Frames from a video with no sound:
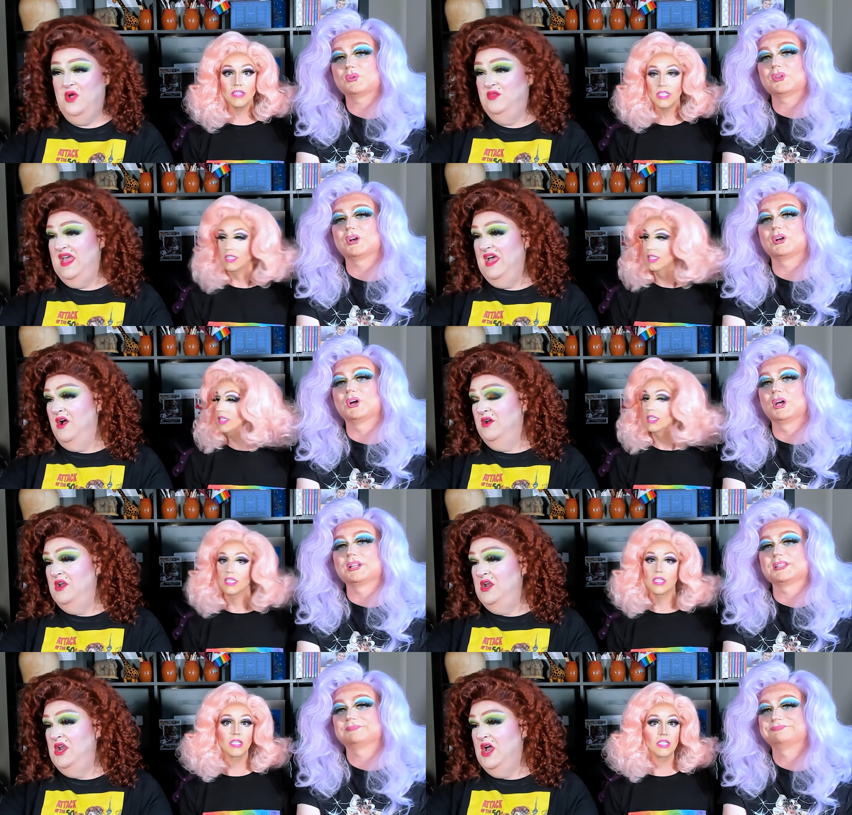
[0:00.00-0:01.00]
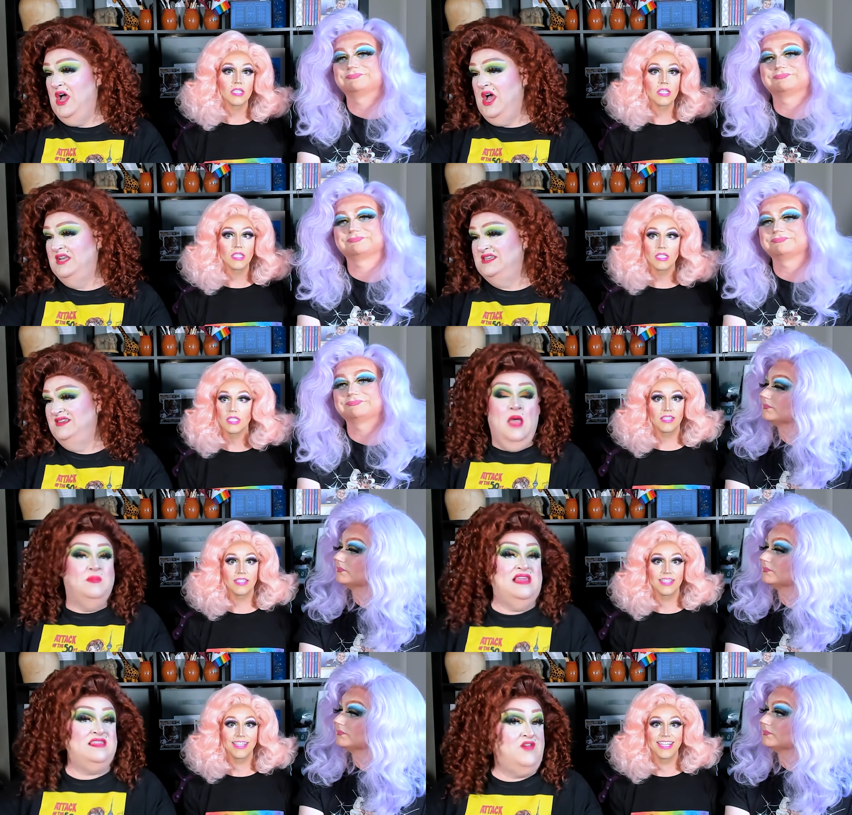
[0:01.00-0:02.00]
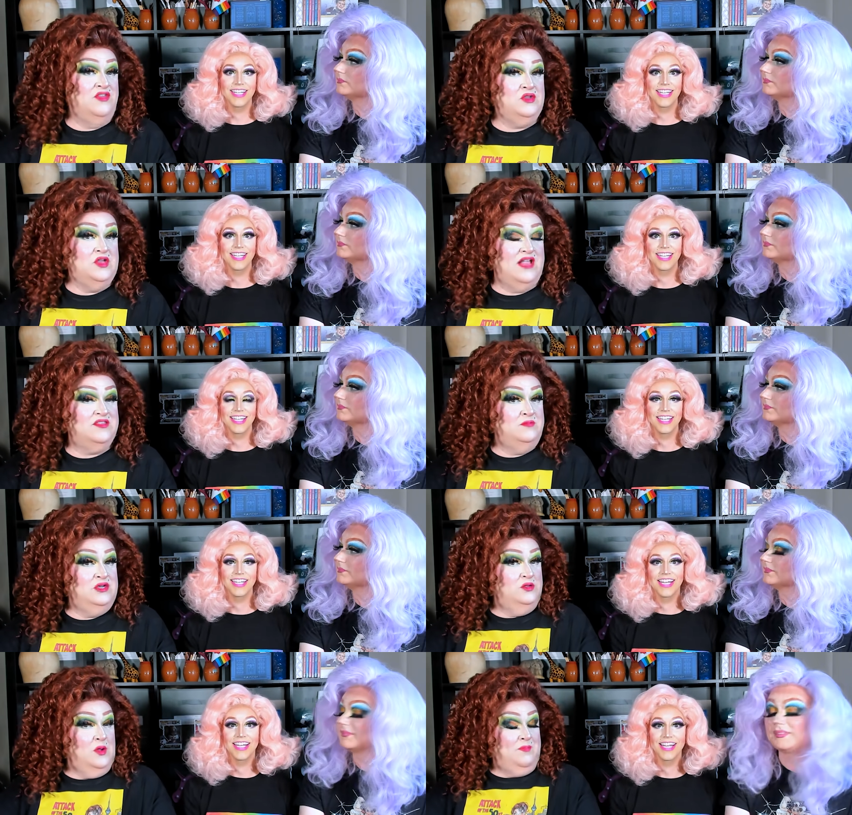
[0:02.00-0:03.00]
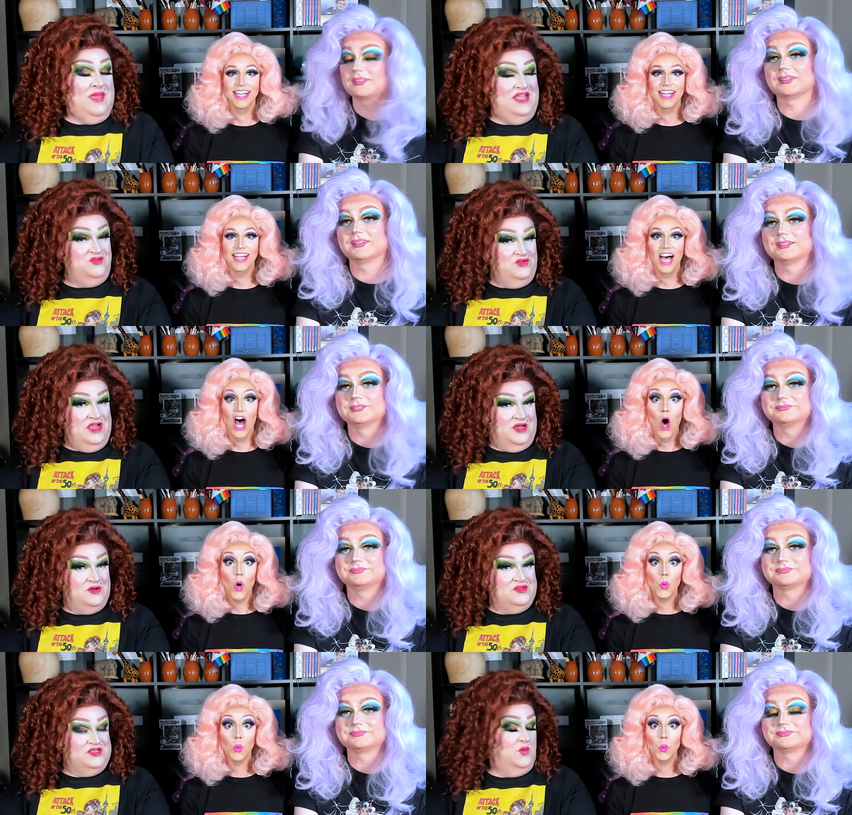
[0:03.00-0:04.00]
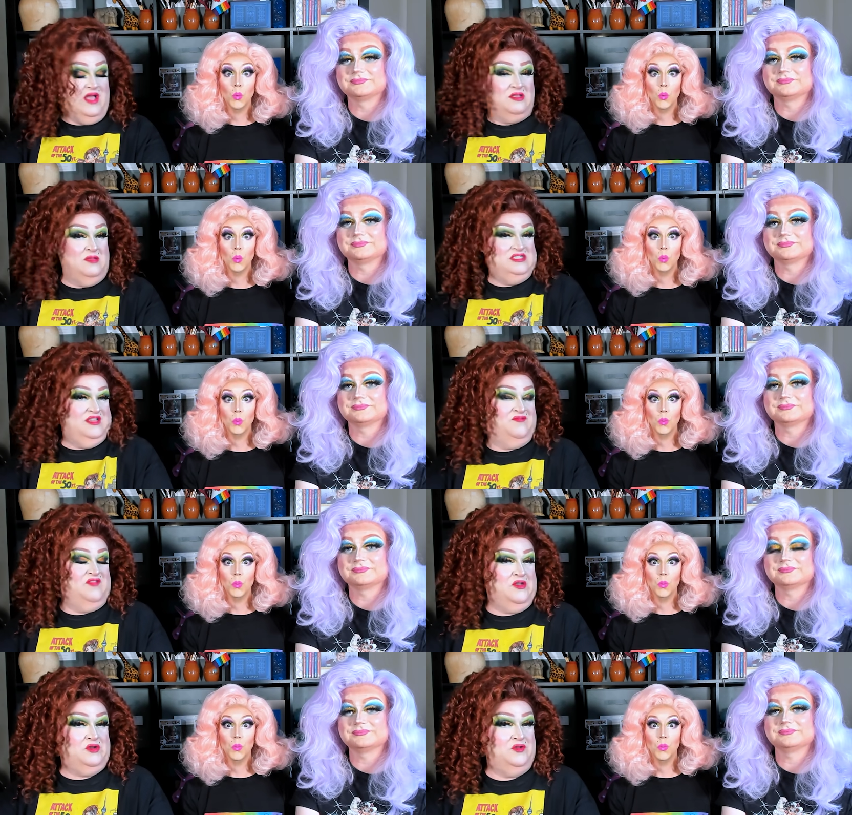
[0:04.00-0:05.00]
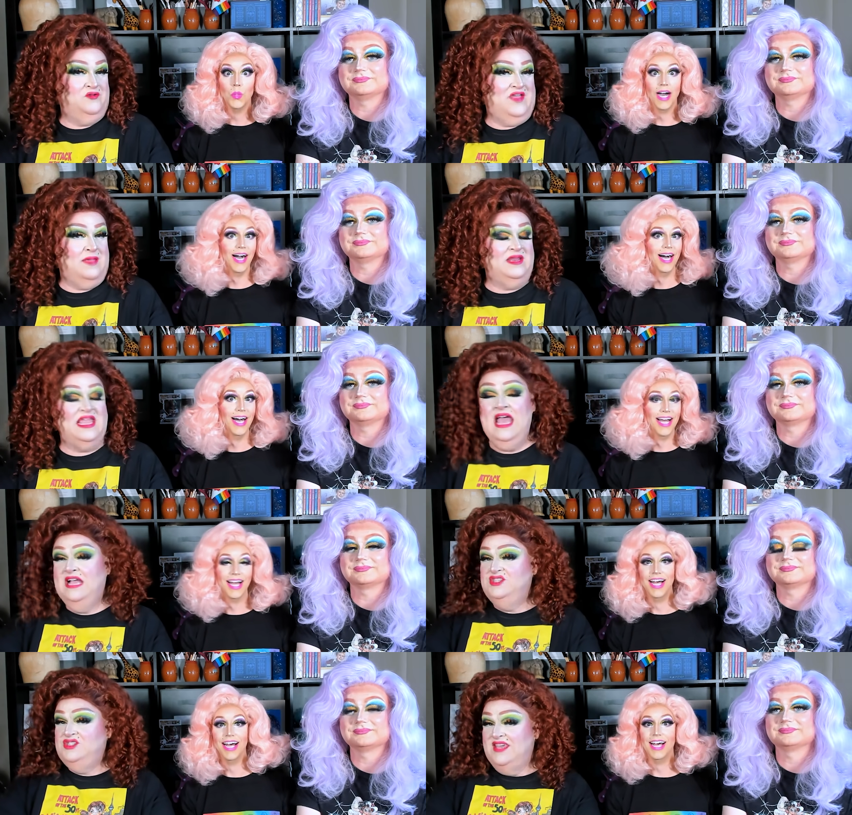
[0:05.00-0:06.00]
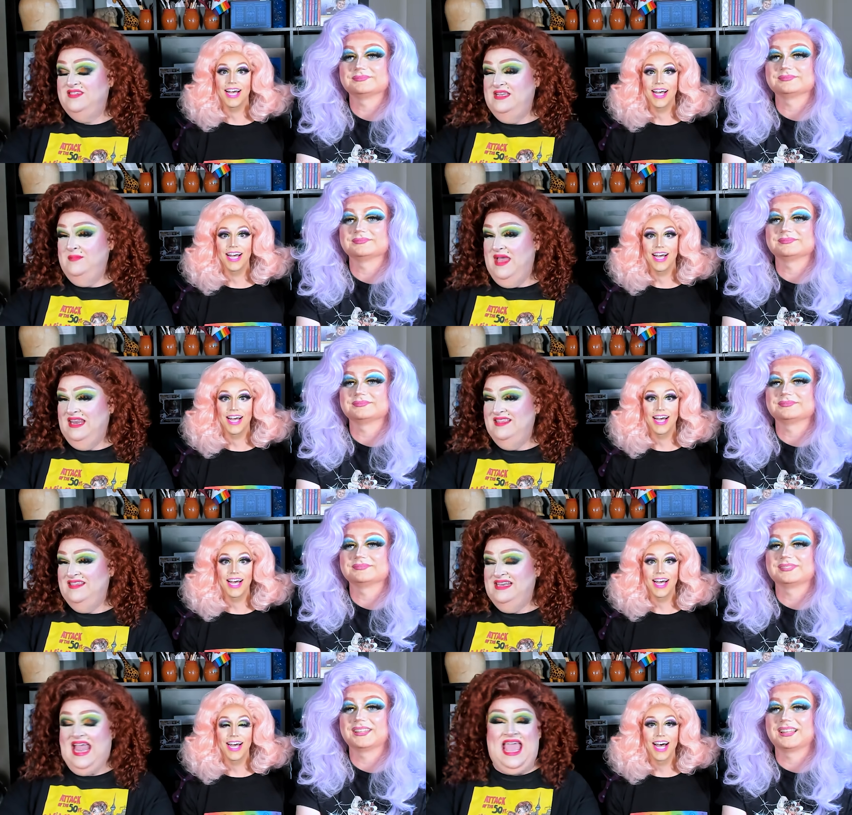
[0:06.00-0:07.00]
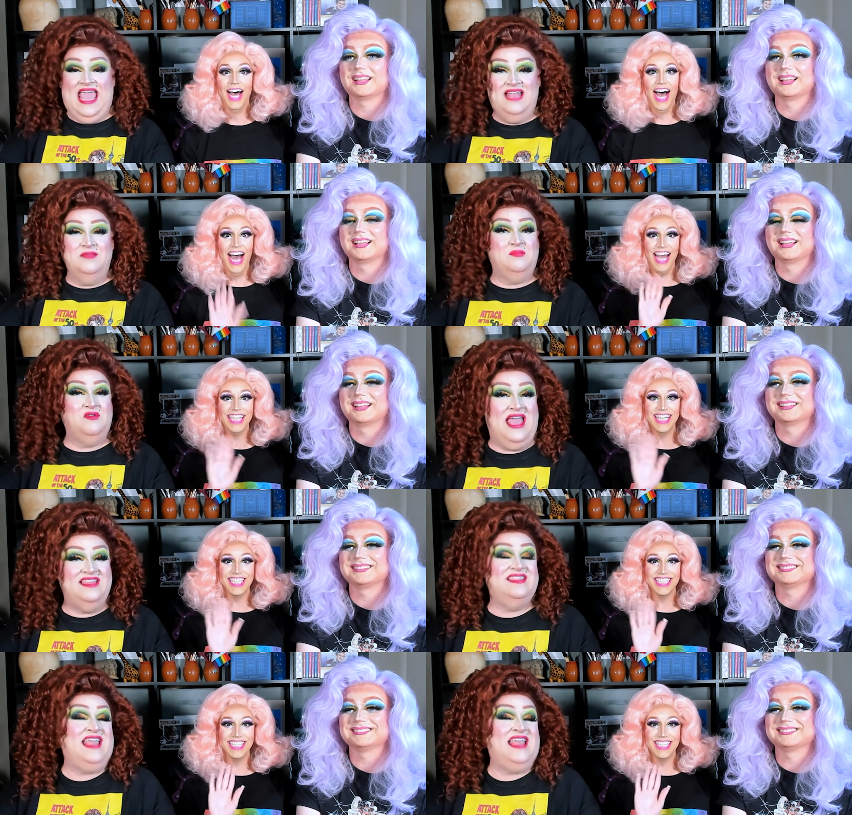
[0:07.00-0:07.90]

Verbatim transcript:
Speaker 1: No, they are not. Plus, I've also got some new Patreoners to welcome to the Fingerdoo family Justin Mellinson and Bryce.